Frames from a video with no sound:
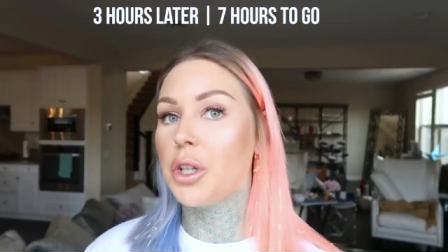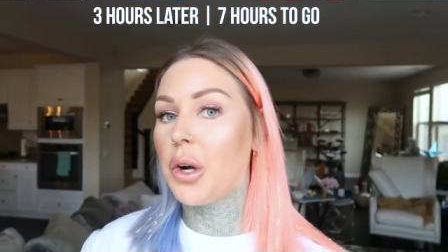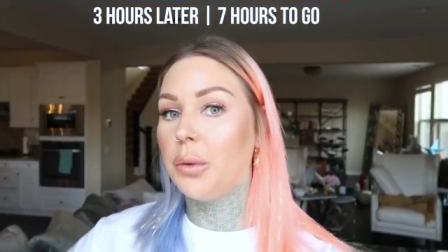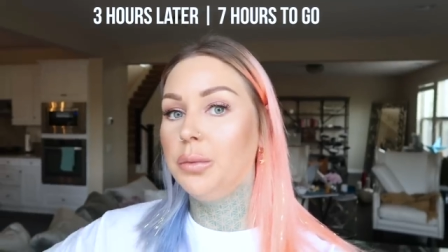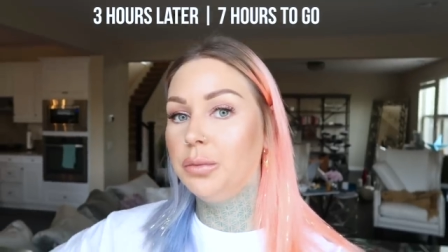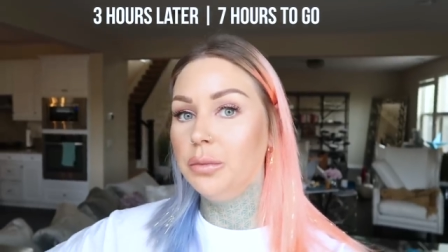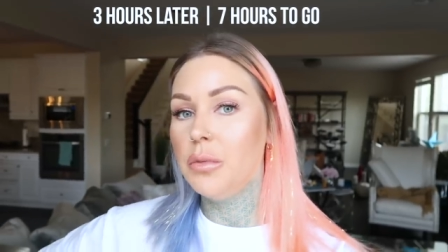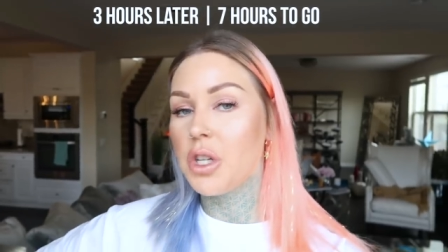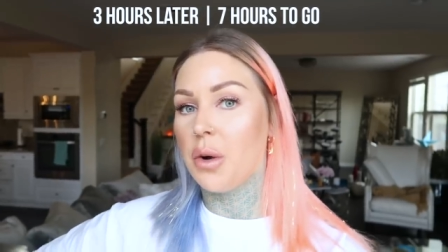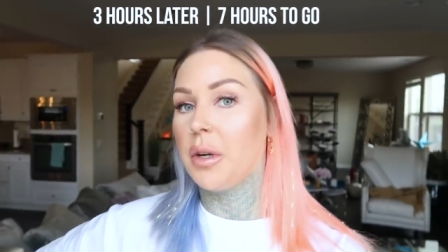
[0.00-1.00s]
show
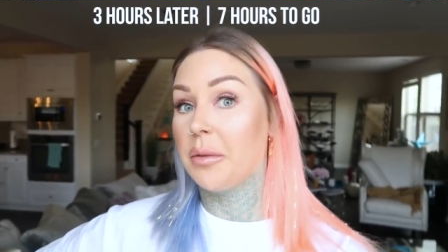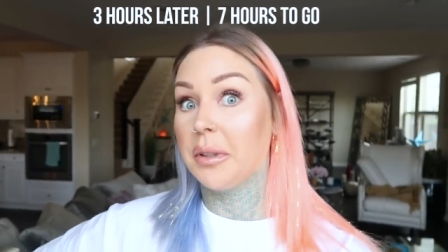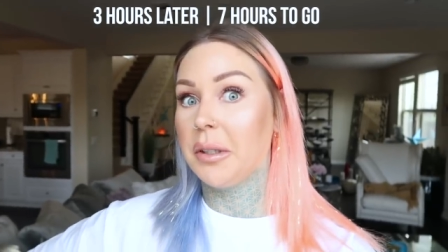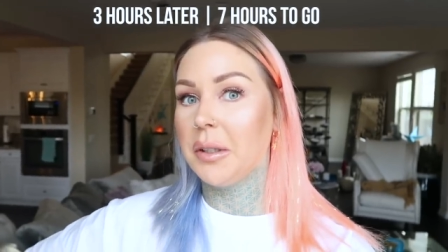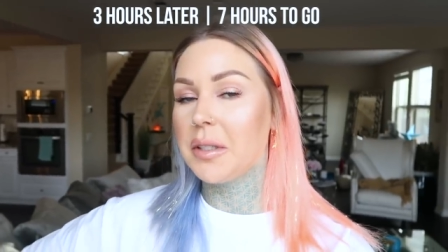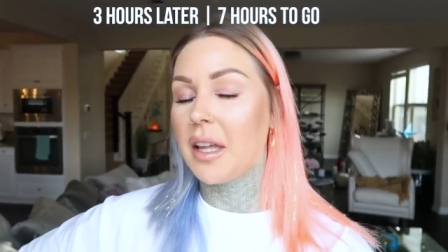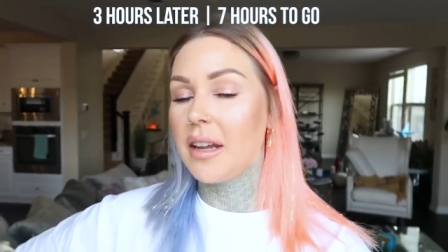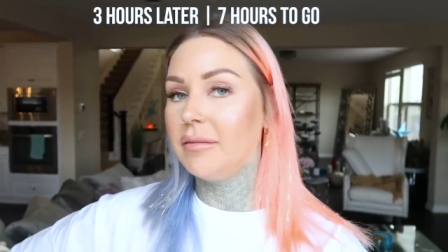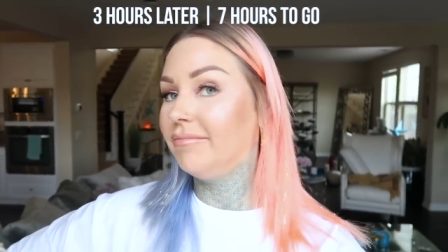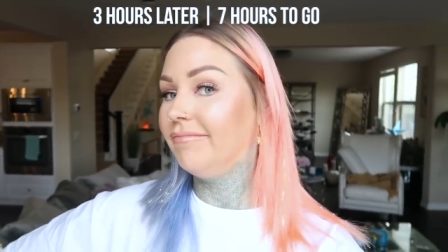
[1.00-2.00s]
what it really looks
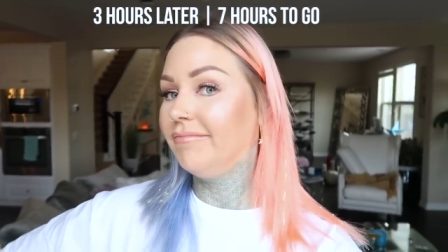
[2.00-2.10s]
like.